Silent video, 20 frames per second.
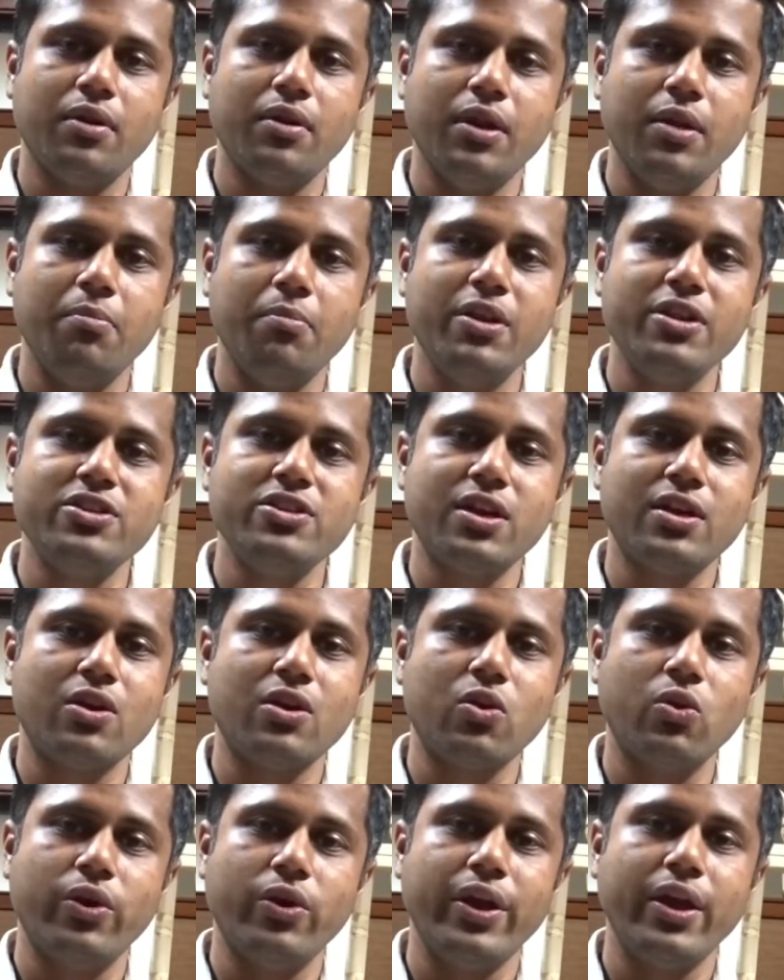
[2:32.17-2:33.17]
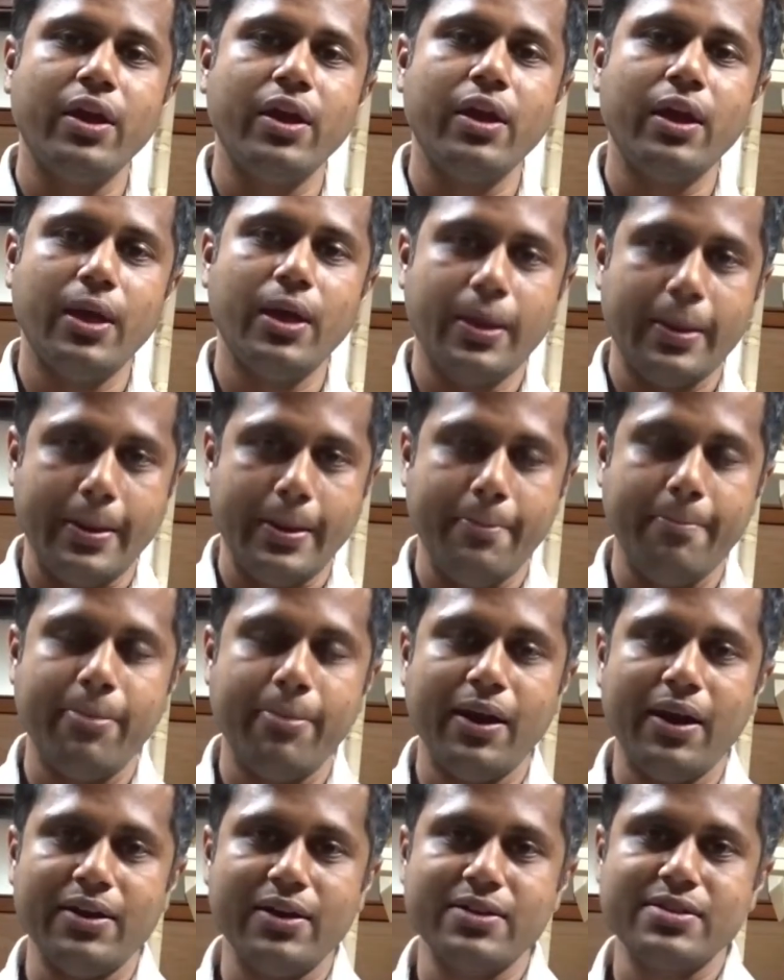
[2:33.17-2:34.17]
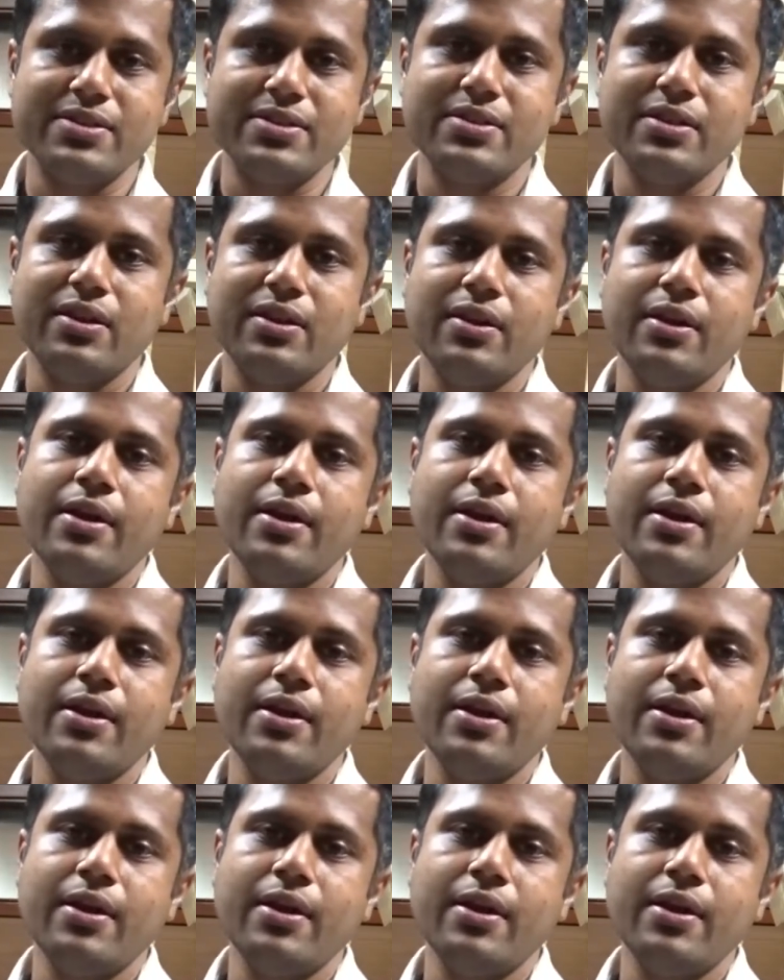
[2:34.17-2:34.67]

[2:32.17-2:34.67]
immediate loading implants.